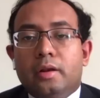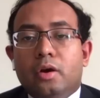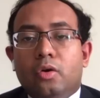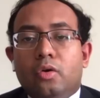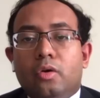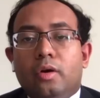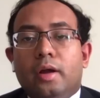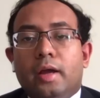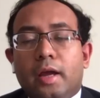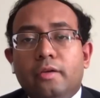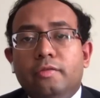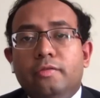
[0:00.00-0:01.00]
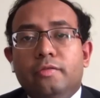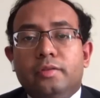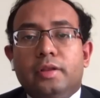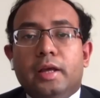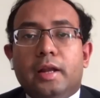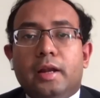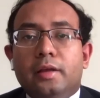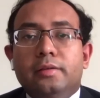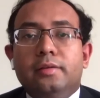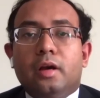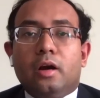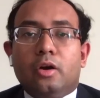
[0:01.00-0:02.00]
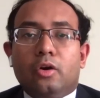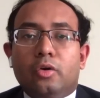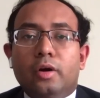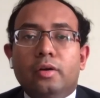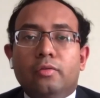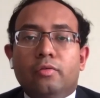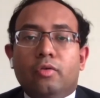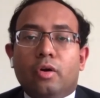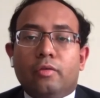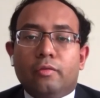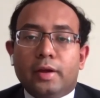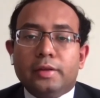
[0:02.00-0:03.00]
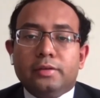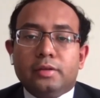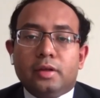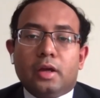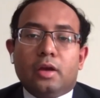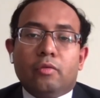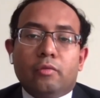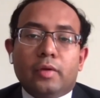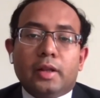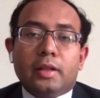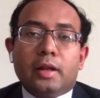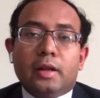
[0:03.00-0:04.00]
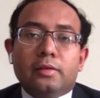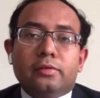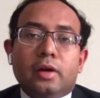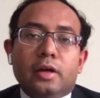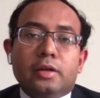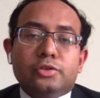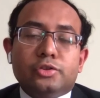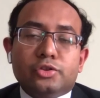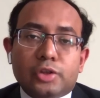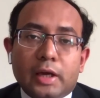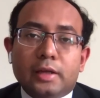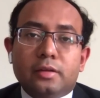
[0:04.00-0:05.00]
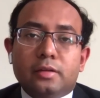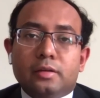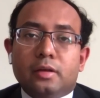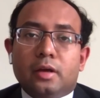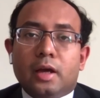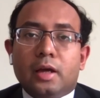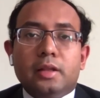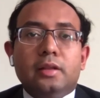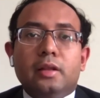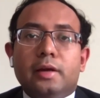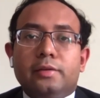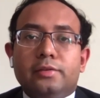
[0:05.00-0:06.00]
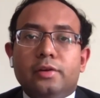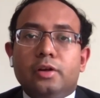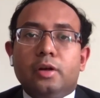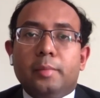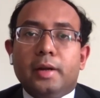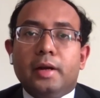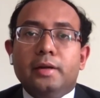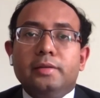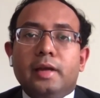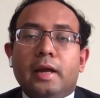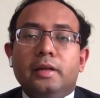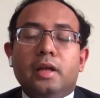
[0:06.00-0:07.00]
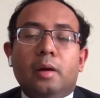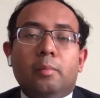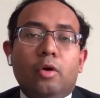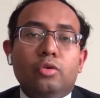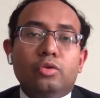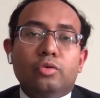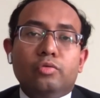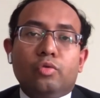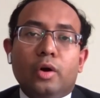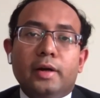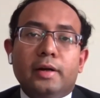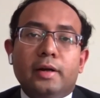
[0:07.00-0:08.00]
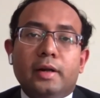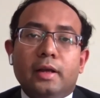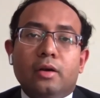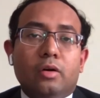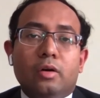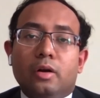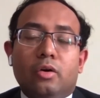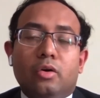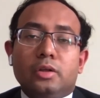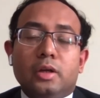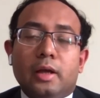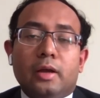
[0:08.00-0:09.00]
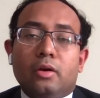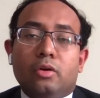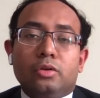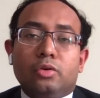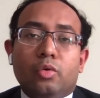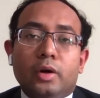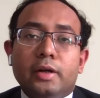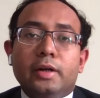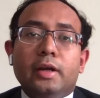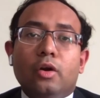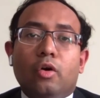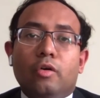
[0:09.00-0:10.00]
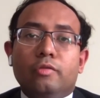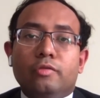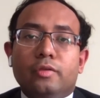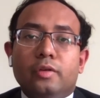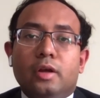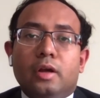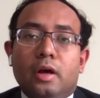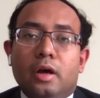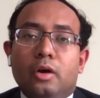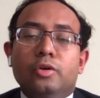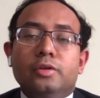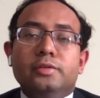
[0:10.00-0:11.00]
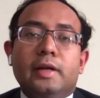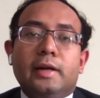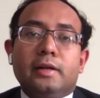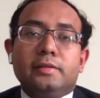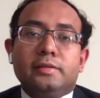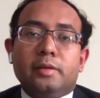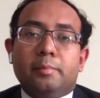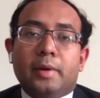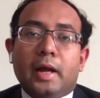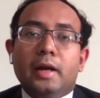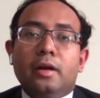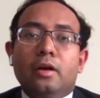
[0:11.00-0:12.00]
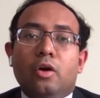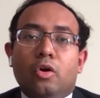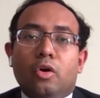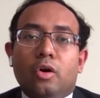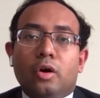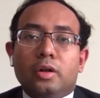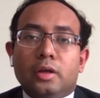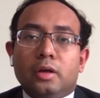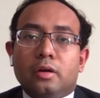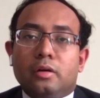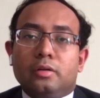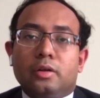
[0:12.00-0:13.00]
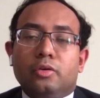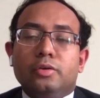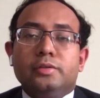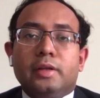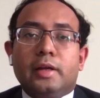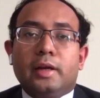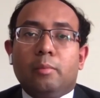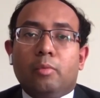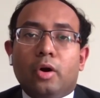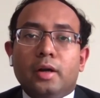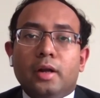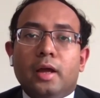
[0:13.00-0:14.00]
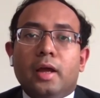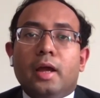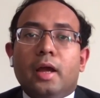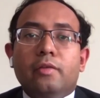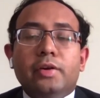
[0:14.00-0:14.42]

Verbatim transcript: Now, if there is a good for which when there is a change in its determinants and the amount of quality or uh, or the uh, or the quantity of uh, goods that are supplied or the, the goods that are bought, if